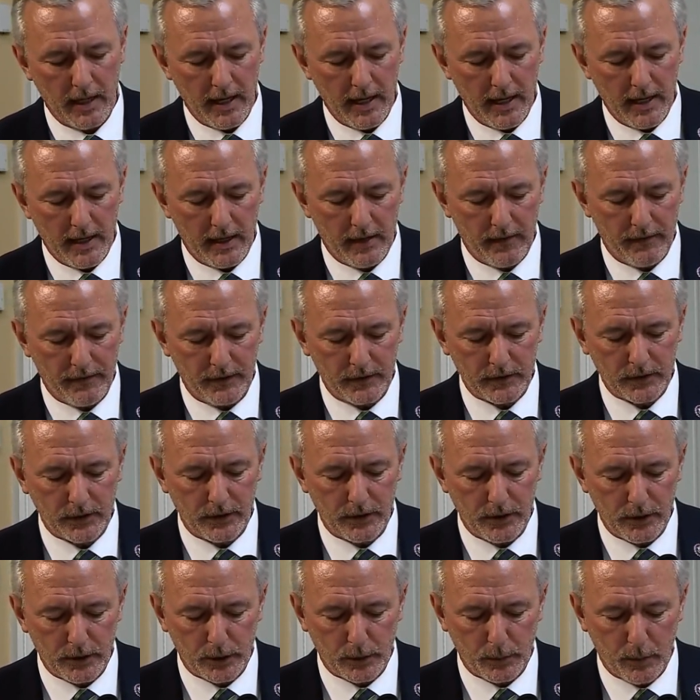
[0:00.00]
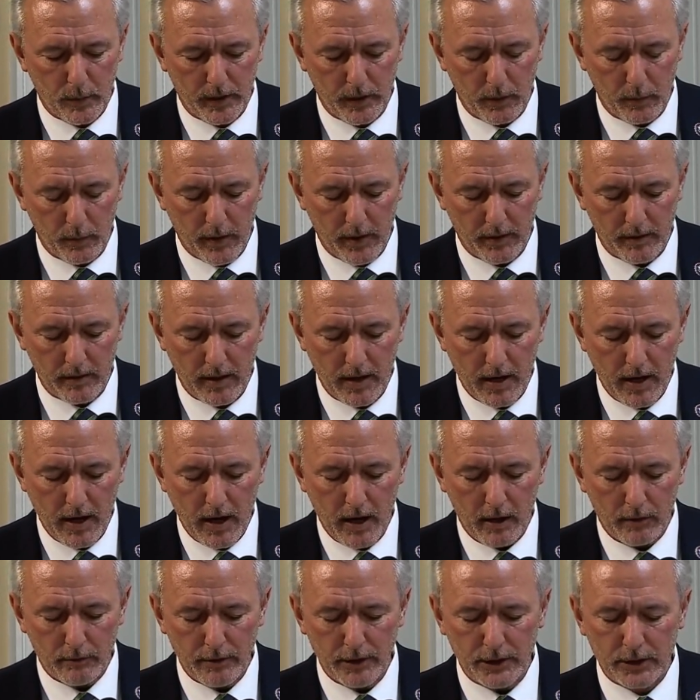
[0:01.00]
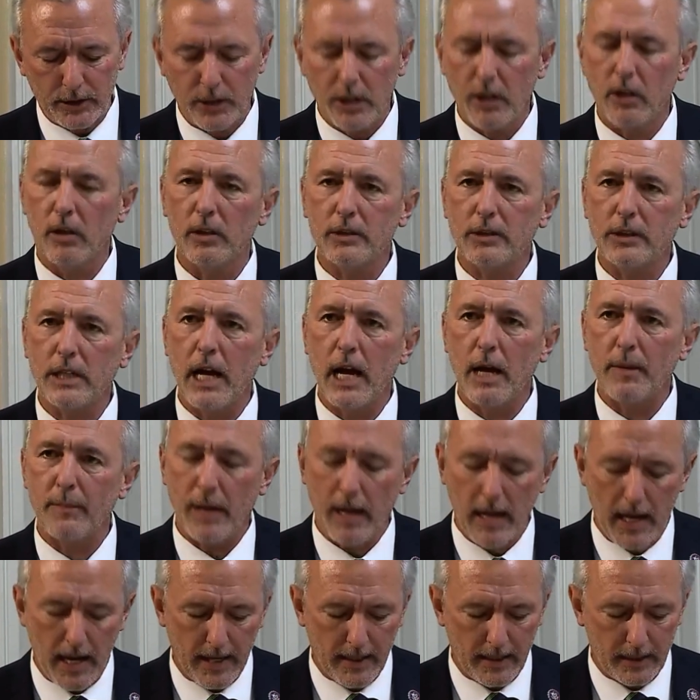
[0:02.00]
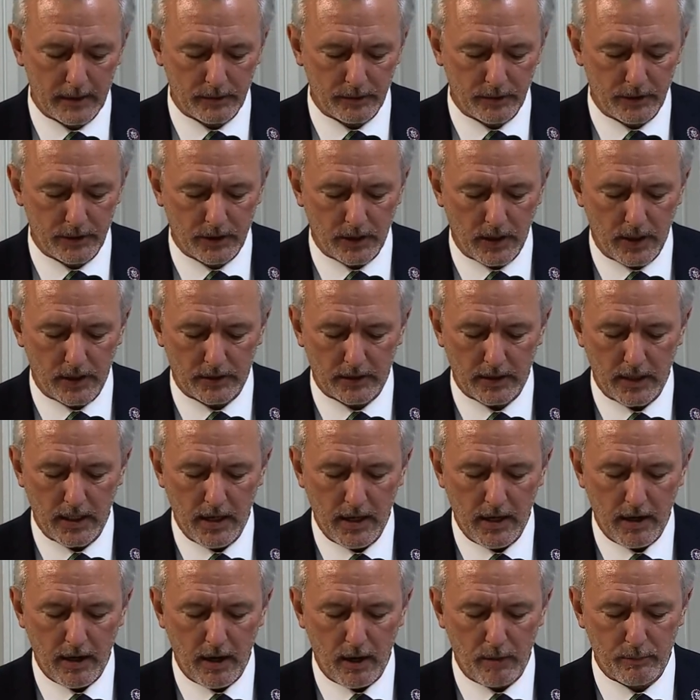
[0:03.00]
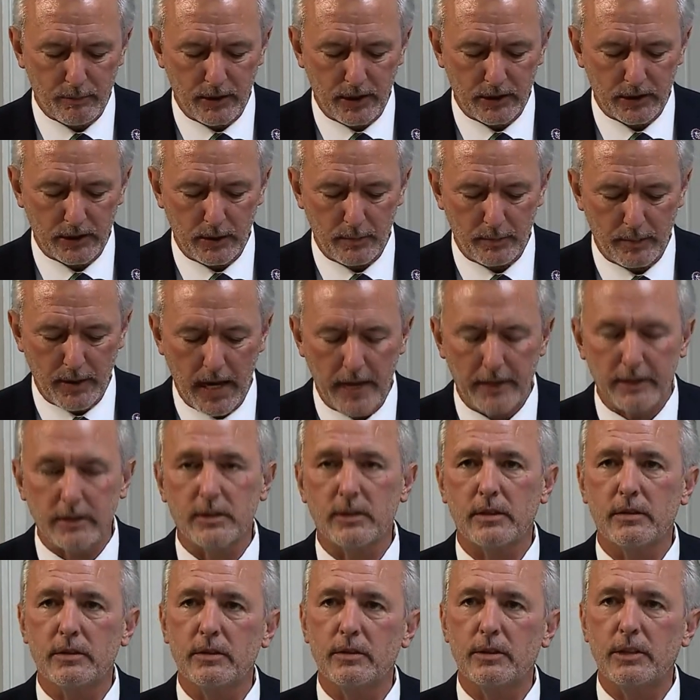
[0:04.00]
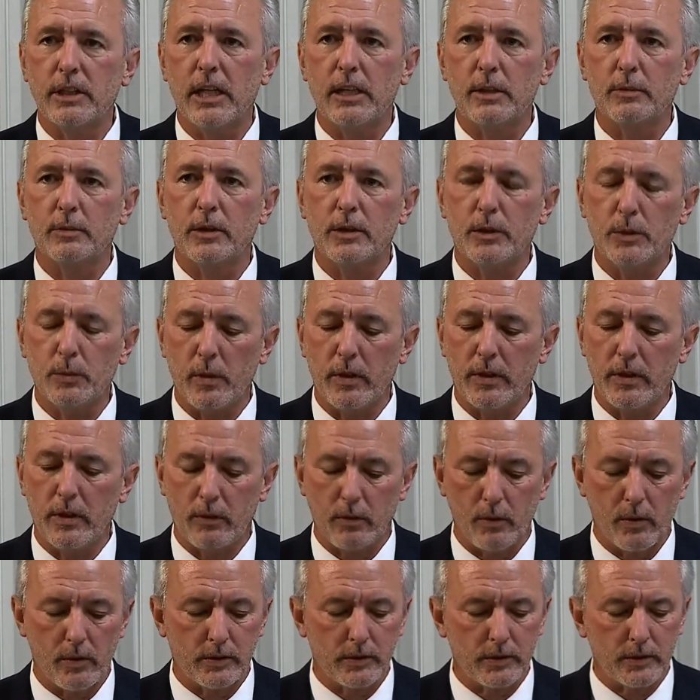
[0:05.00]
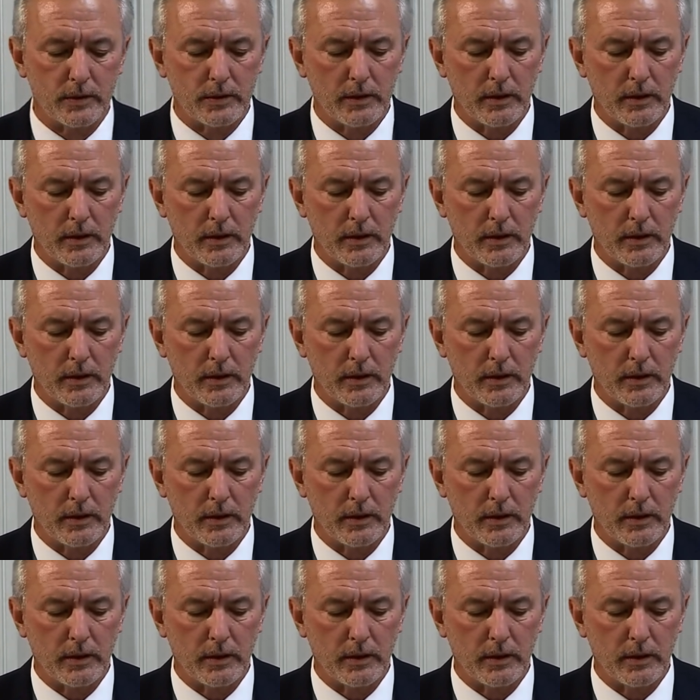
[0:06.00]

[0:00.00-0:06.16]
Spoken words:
in fiscal year 21 reached an all-time high as a result of President Biden's January 20th orders.